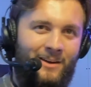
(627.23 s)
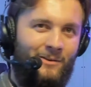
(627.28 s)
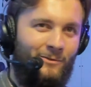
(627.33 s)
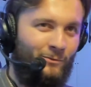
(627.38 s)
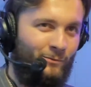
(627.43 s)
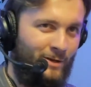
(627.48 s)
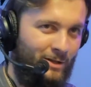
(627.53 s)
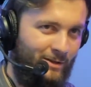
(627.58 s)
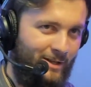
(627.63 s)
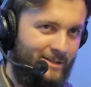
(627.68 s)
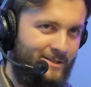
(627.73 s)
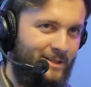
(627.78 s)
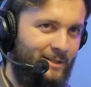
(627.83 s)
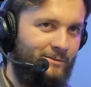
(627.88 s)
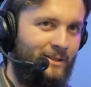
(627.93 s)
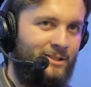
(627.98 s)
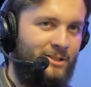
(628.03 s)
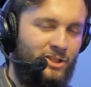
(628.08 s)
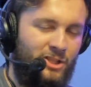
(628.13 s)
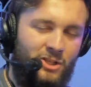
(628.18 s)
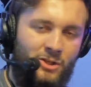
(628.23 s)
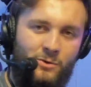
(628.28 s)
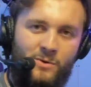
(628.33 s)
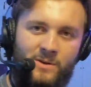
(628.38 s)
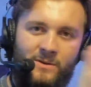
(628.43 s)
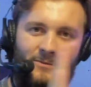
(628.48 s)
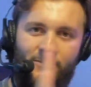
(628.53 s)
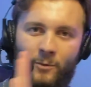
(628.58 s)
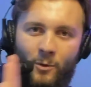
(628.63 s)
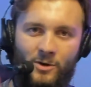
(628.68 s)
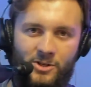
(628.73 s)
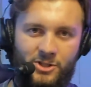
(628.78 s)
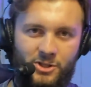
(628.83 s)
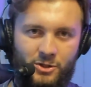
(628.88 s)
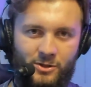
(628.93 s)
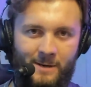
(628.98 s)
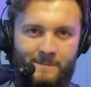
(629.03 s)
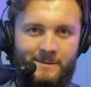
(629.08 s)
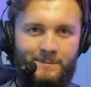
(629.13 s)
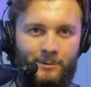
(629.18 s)
realistically 2 to 4
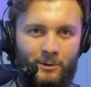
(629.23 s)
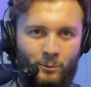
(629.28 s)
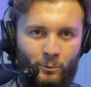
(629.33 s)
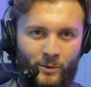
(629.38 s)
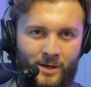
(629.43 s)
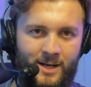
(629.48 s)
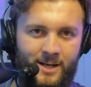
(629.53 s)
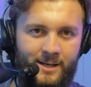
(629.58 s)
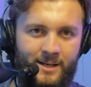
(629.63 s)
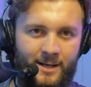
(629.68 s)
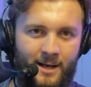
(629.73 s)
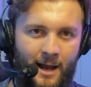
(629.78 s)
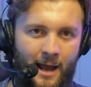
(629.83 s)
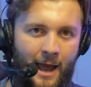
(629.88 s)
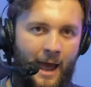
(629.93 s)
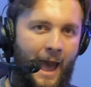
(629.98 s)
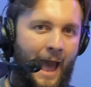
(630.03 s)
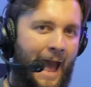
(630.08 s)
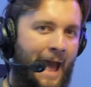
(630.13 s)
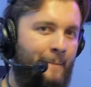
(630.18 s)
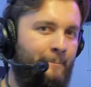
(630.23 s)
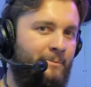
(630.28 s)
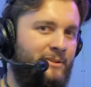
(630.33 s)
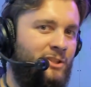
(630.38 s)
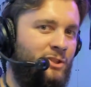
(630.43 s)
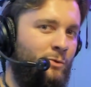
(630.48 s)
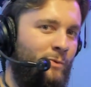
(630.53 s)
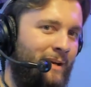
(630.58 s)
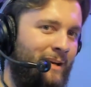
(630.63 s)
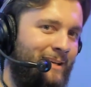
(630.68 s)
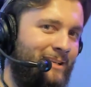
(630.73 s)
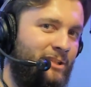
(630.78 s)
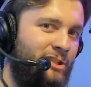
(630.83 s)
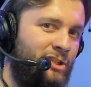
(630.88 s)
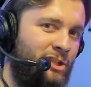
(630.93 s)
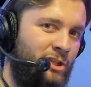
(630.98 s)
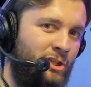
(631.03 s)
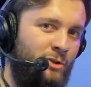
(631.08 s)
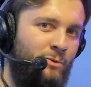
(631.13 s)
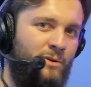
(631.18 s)
streams per week and between
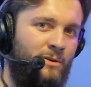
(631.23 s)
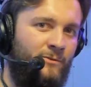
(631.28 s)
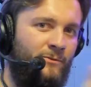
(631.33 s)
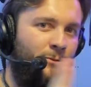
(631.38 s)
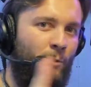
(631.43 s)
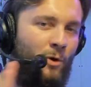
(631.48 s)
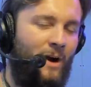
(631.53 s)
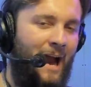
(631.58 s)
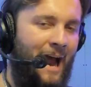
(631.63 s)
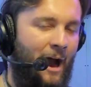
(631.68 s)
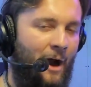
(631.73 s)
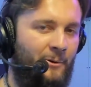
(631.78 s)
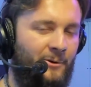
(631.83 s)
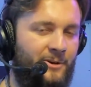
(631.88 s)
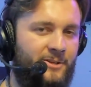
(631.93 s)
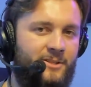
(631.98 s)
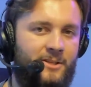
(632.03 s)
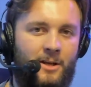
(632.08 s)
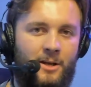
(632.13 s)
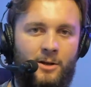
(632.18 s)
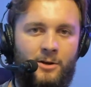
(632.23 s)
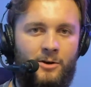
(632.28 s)
2 to 4 hours,